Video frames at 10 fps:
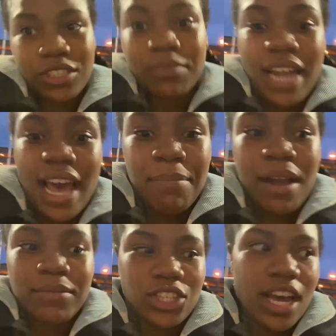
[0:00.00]
but I
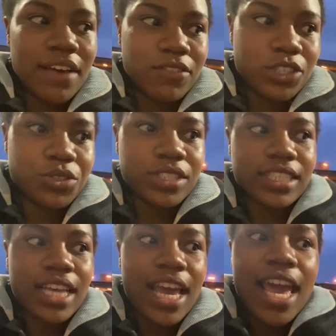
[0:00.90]
promise y'all I have on
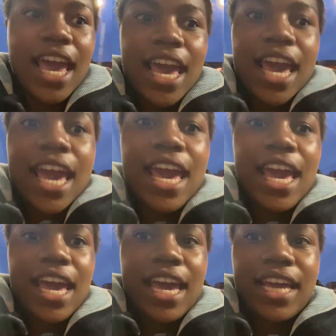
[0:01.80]
shorts.
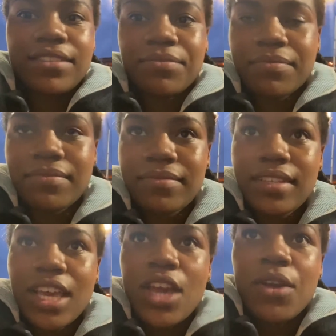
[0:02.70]

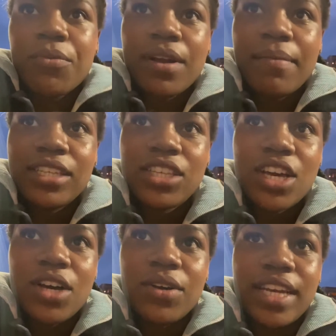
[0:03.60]
And we're about to
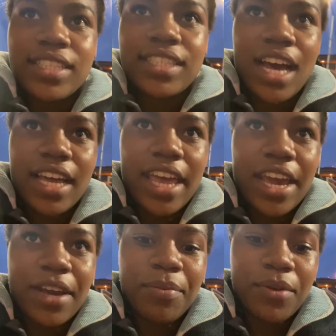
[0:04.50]
go inside the
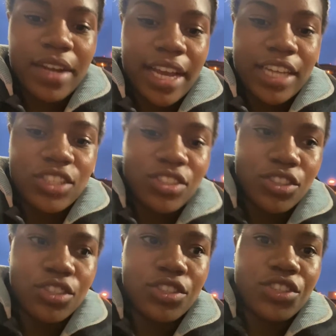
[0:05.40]
airport
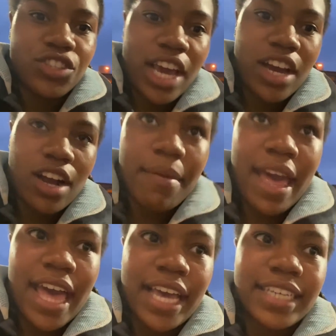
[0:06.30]
and check our
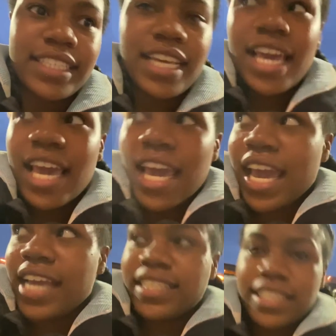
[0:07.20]
bags
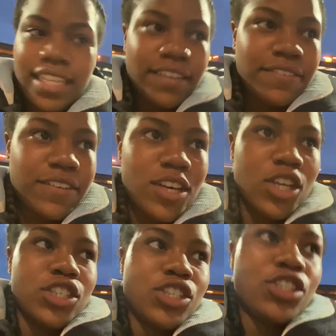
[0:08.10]
and stuff.
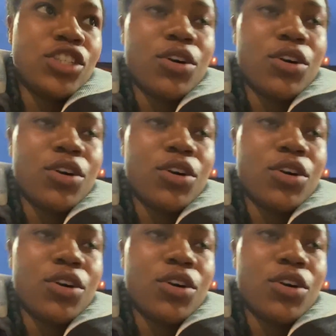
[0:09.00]
So